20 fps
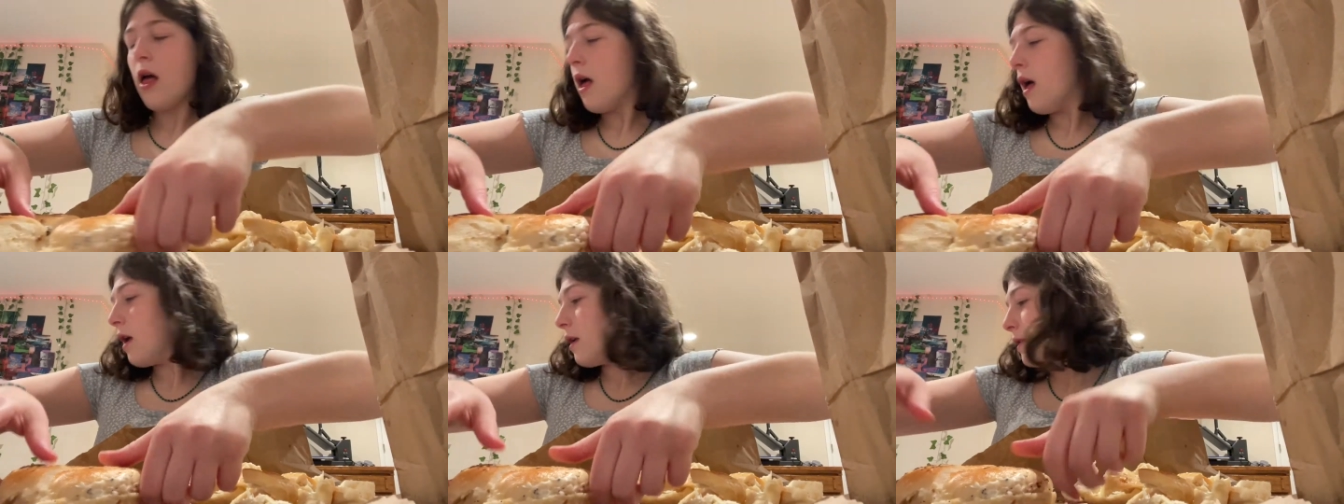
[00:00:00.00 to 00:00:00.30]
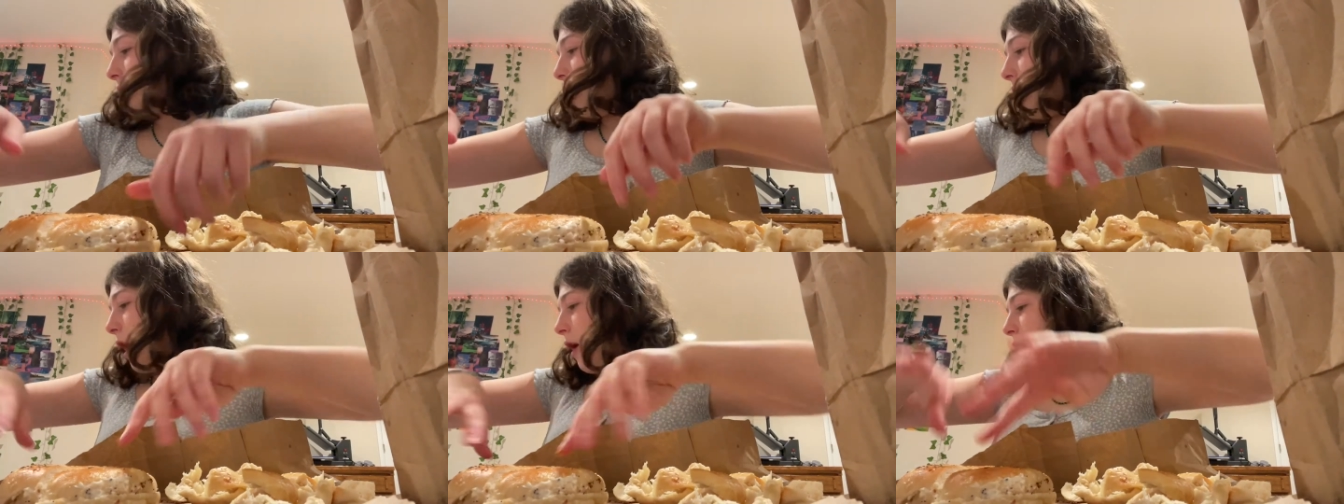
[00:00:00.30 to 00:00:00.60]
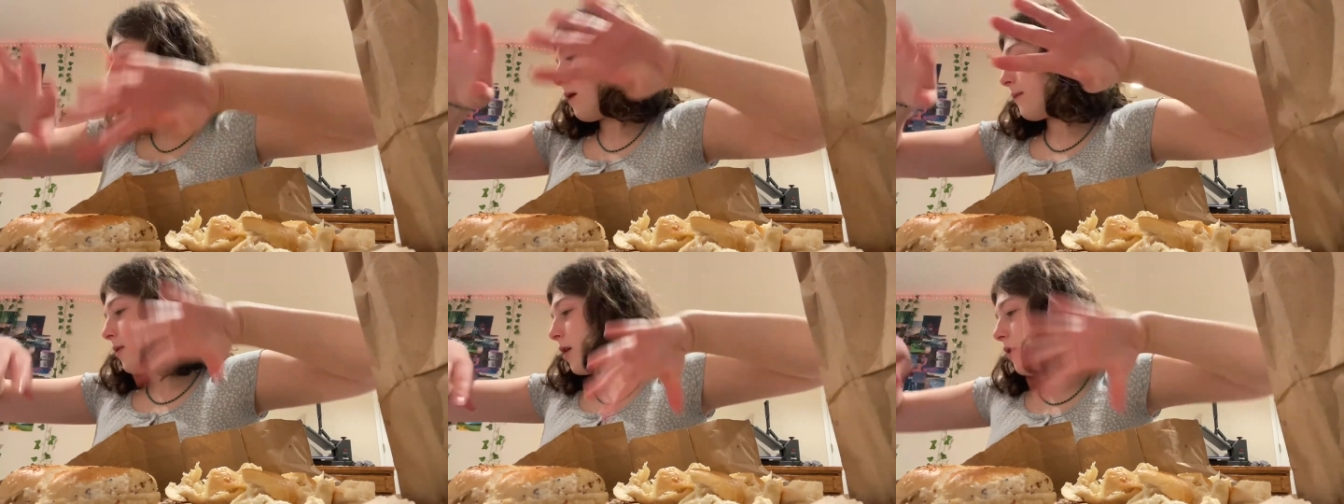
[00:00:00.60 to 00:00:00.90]

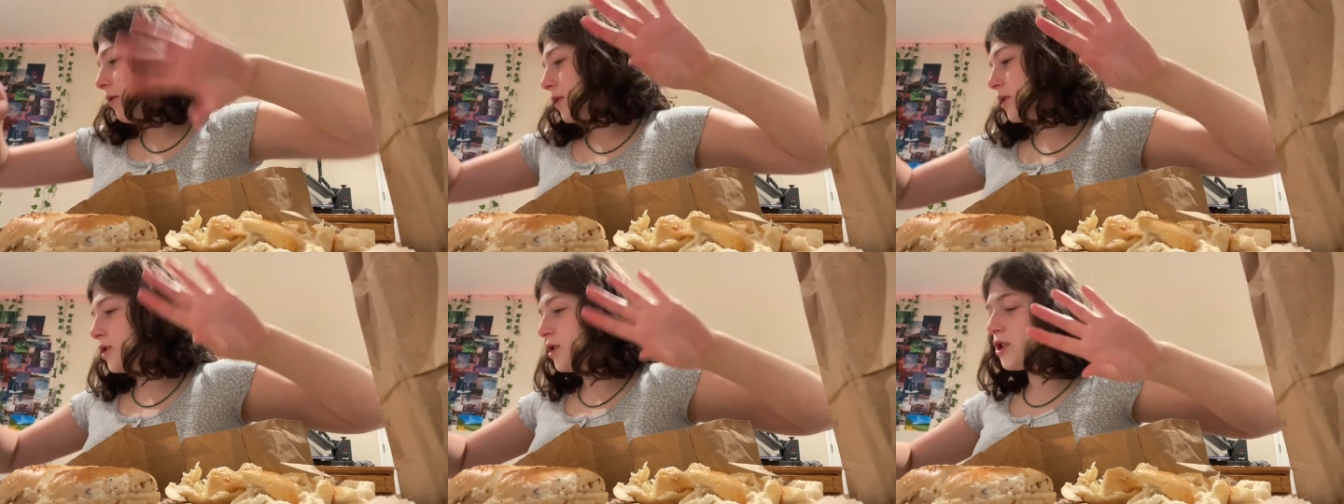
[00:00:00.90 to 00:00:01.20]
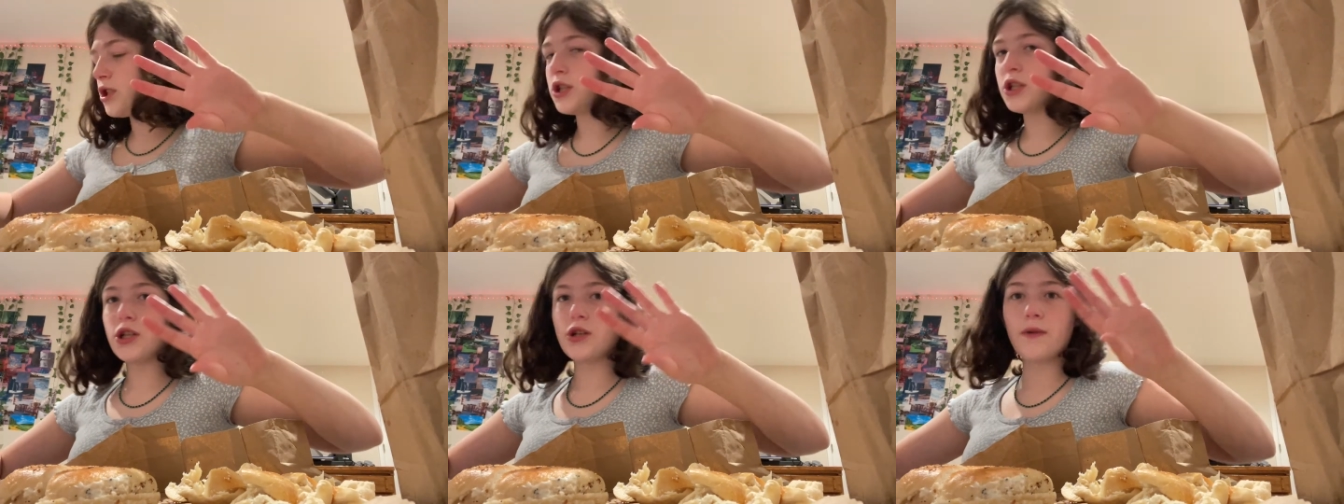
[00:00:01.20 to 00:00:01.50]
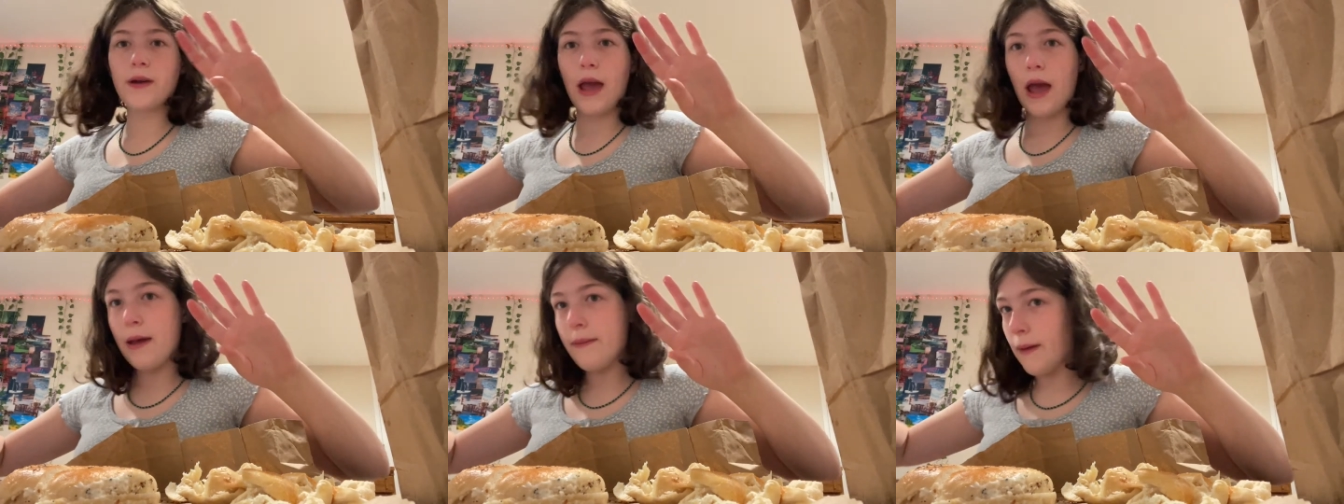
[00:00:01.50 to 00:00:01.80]
now I'm going to
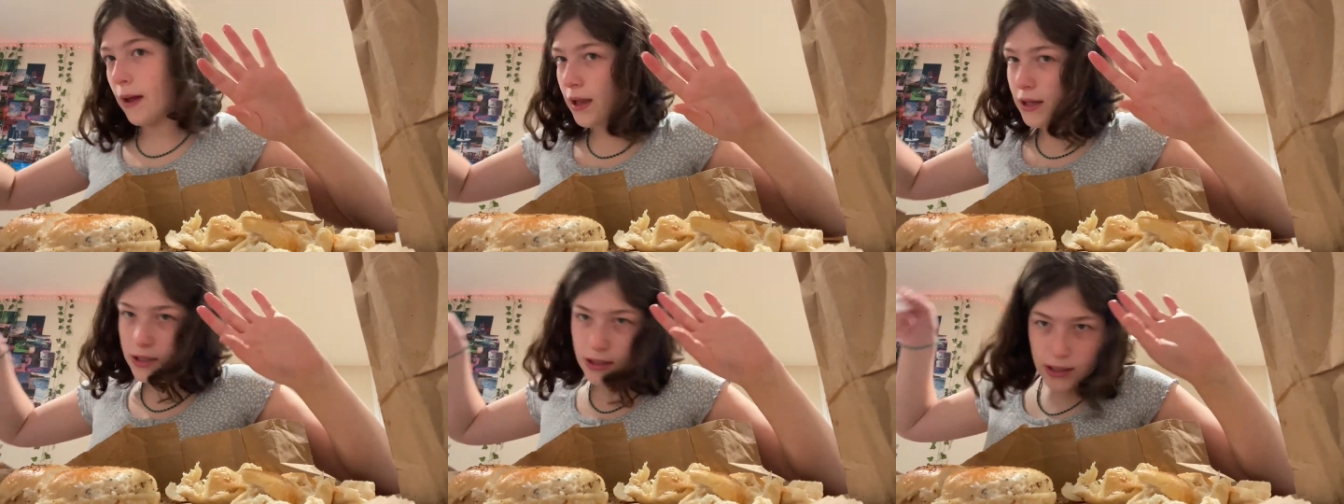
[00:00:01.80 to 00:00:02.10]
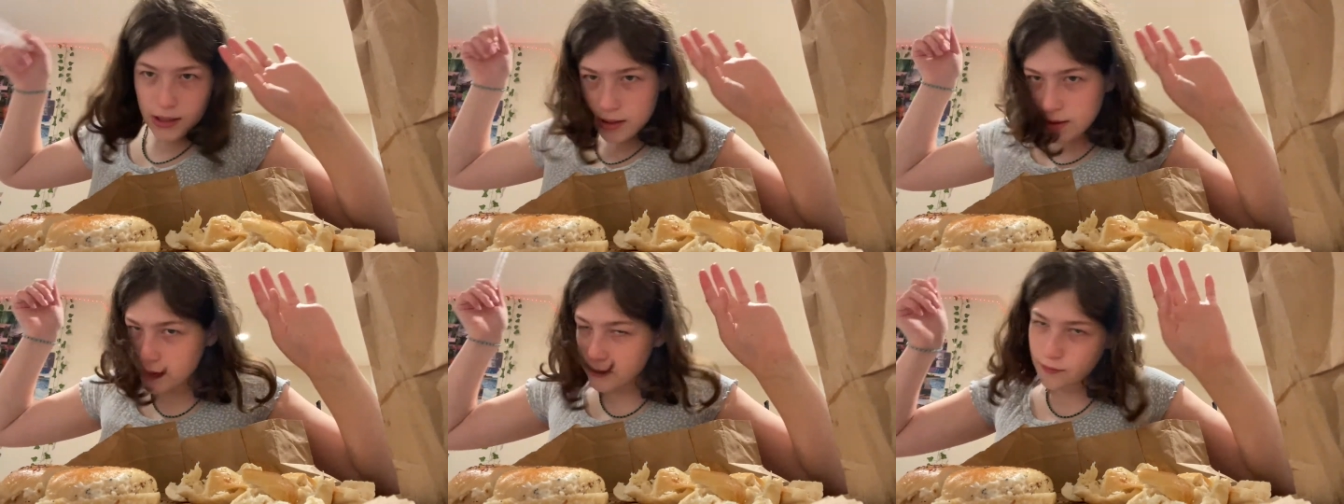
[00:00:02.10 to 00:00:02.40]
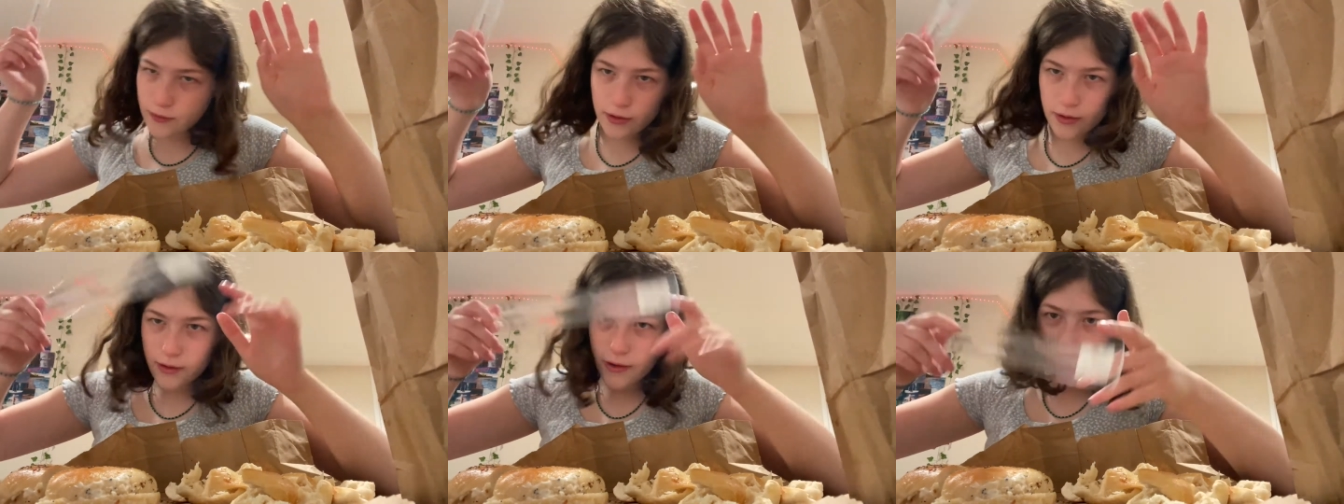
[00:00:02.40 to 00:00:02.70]
get my
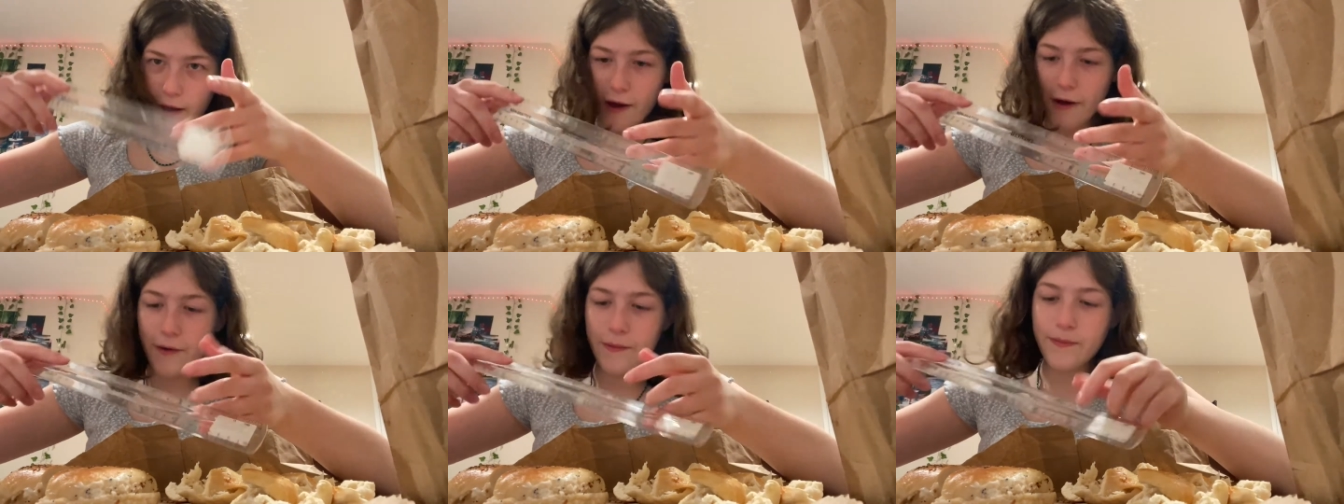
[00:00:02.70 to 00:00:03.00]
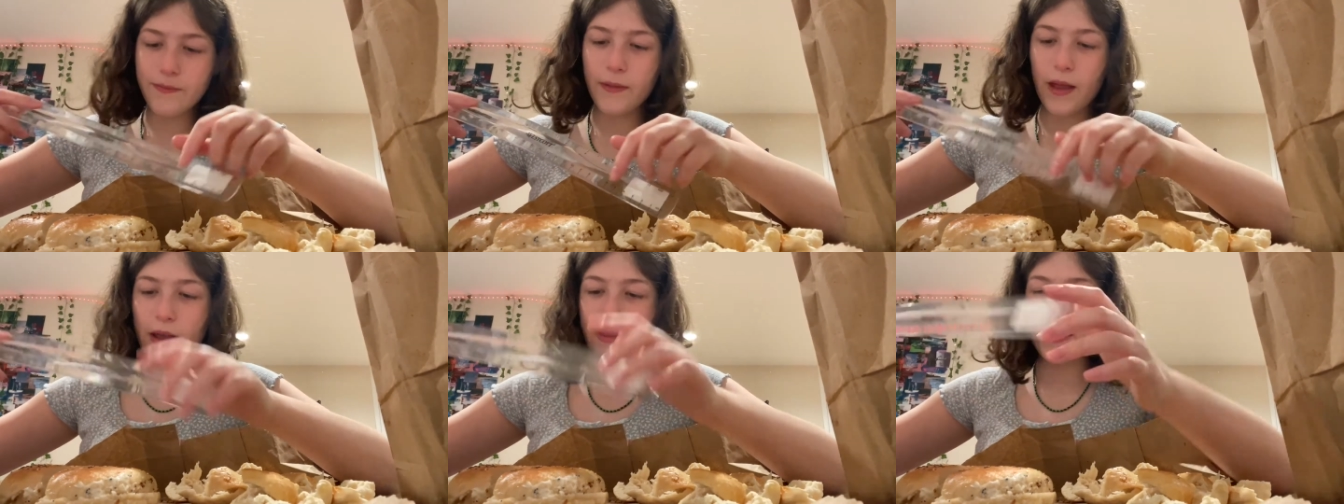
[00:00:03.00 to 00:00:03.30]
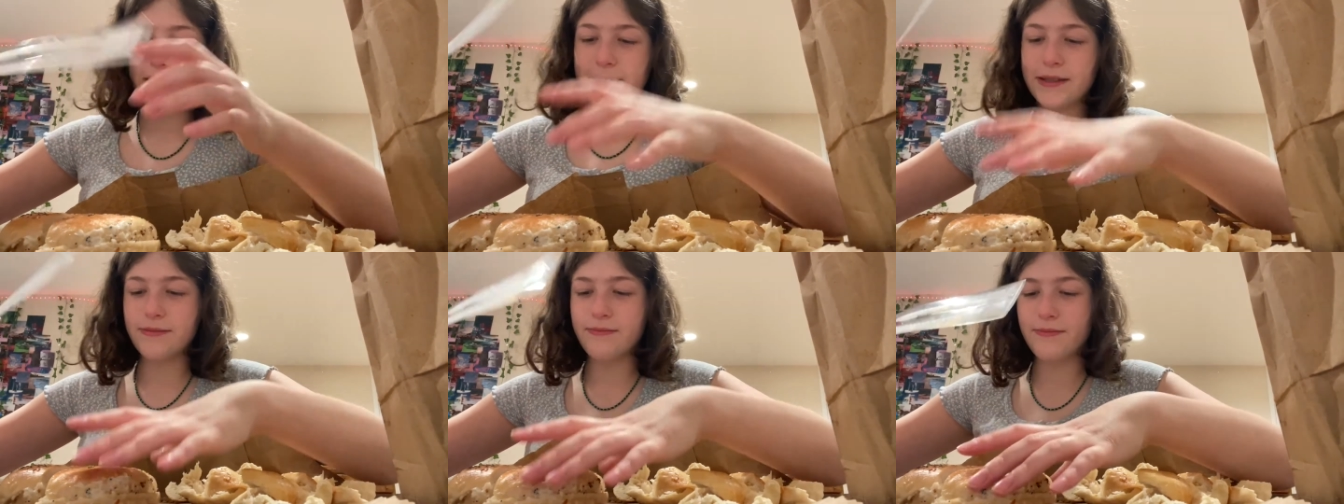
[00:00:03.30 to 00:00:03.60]
ruler out and
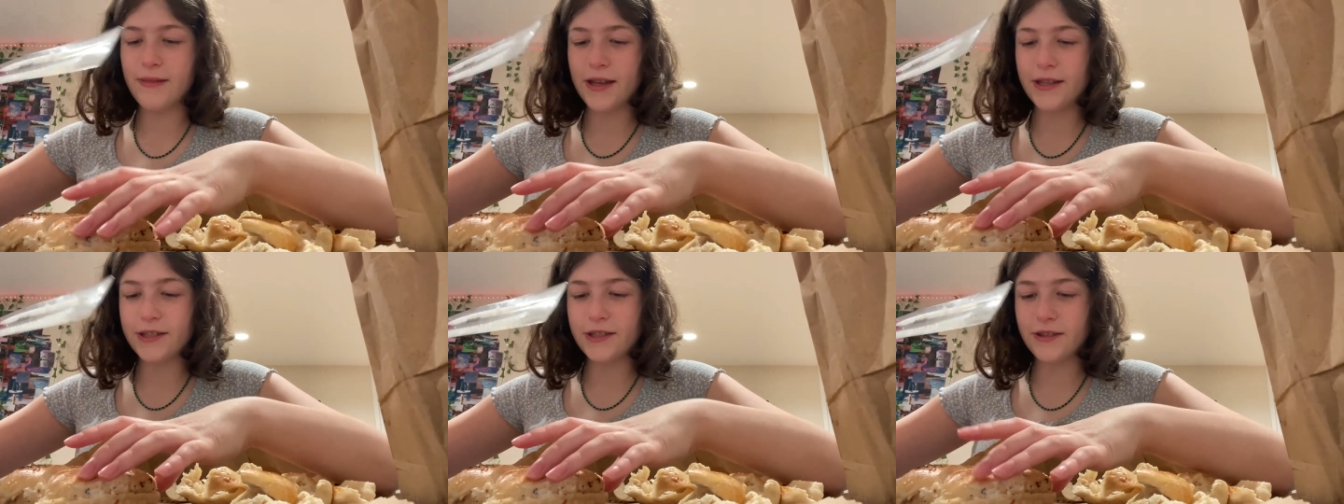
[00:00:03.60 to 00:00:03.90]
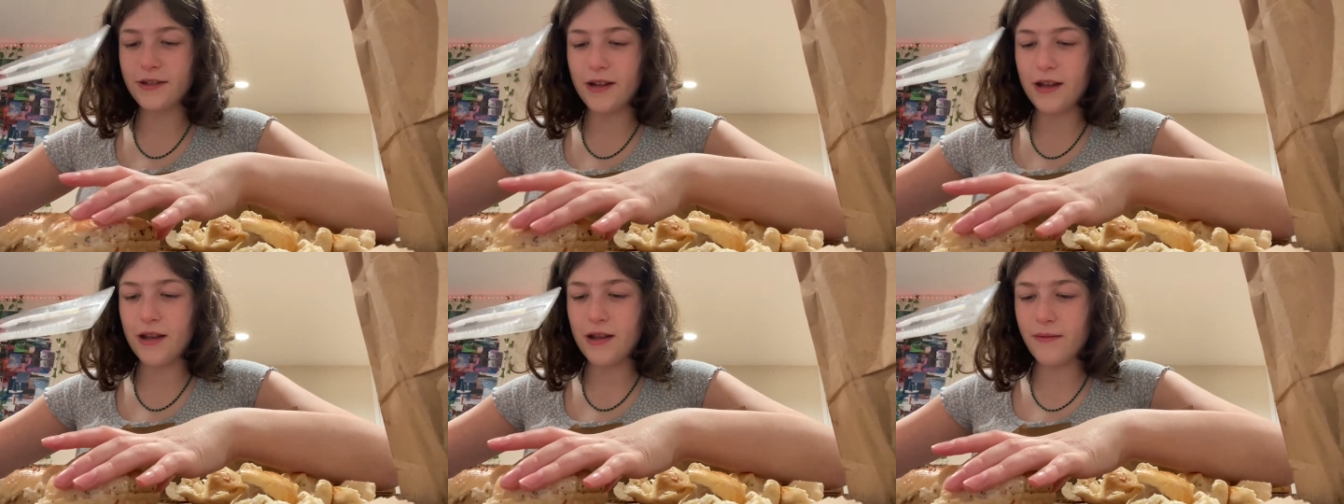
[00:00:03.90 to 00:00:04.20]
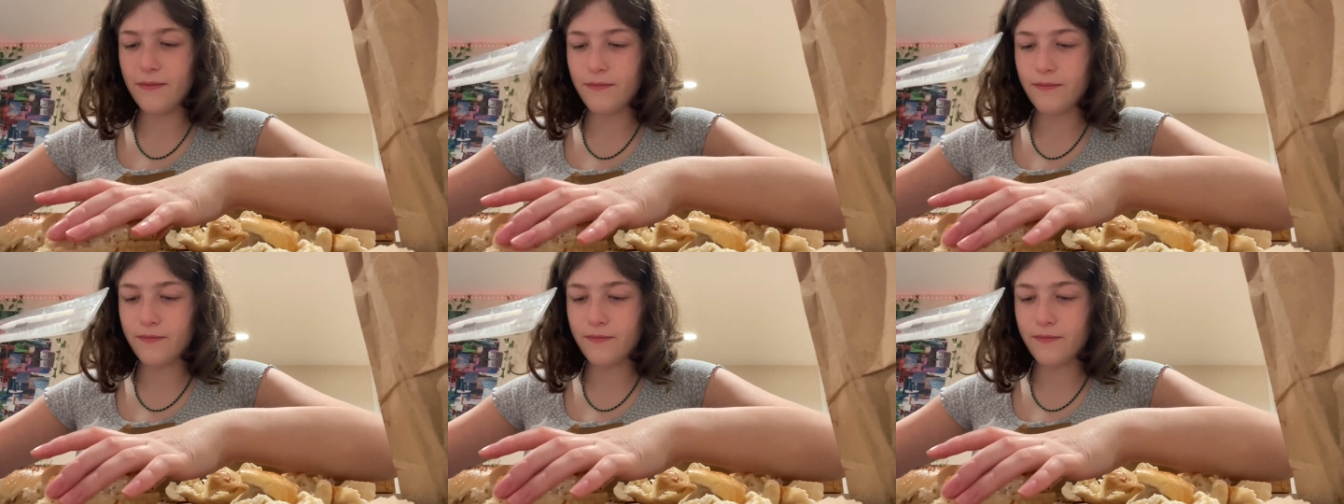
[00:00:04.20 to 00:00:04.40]
let's measure it.